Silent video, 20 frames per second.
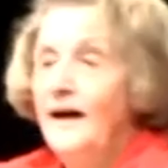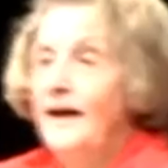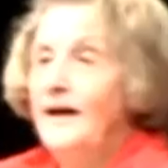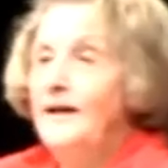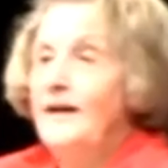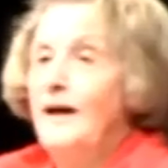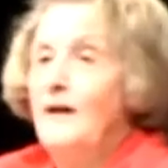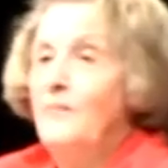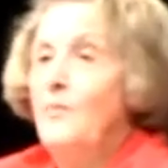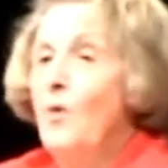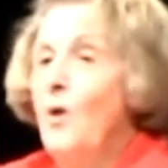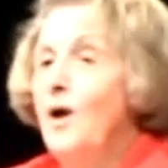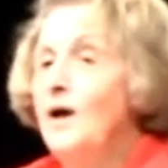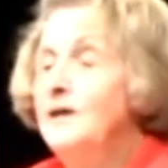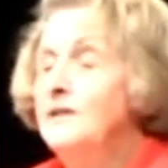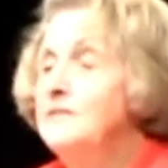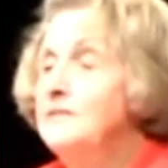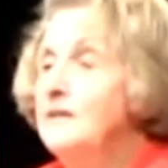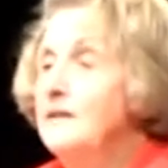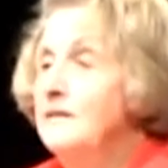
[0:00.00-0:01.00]
and I
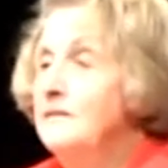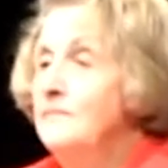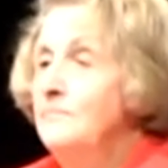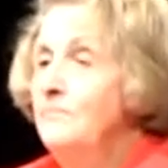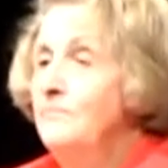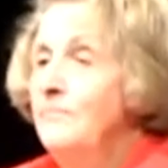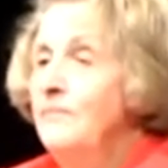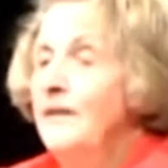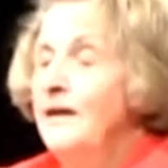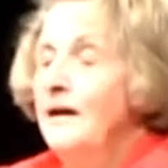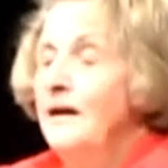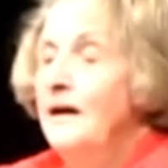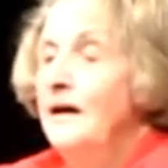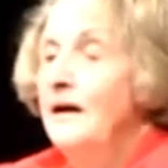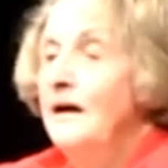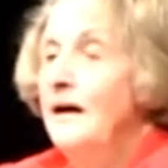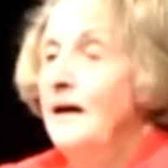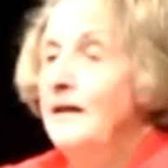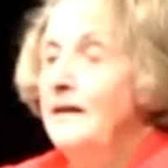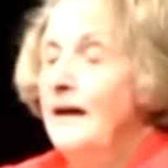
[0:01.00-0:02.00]
walked in
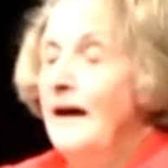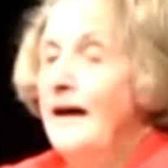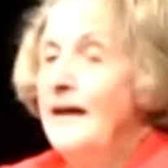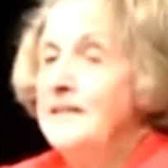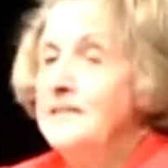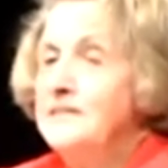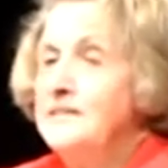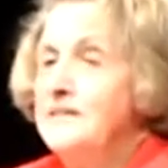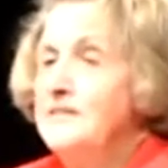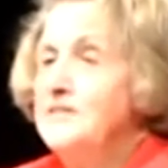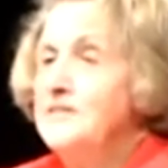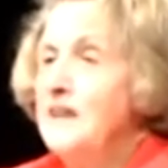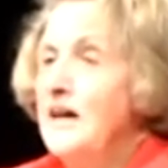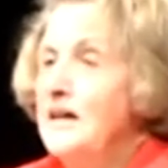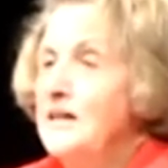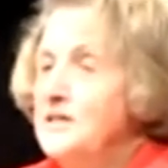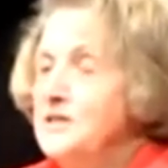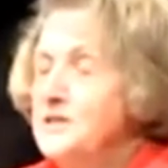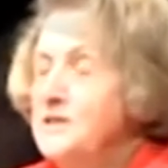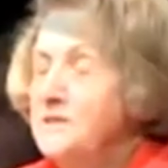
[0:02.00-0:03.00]
and asked the
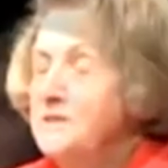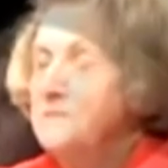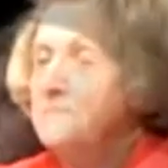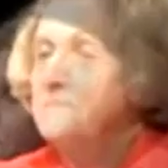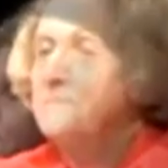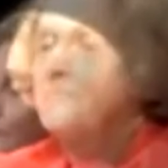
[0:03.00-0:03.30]
sergeant,